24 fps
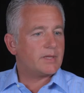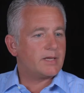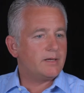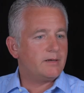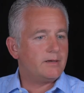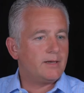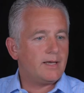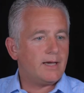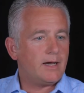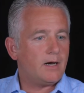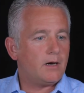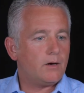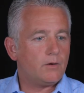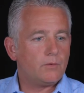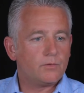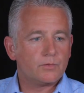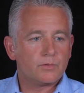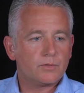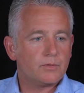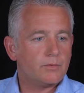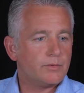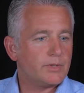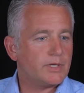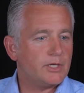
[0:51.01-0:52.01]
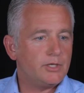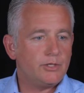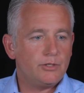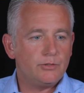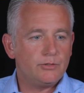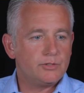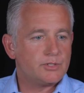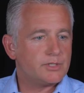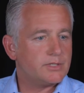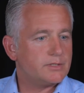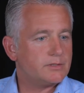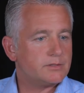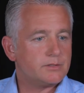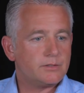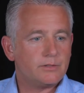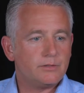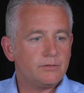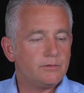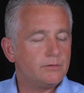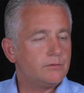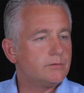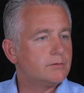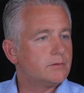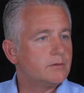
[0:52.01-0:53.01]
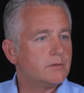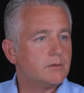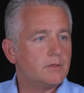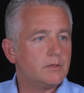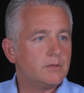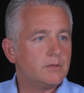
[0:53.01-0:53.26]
And now we can use it to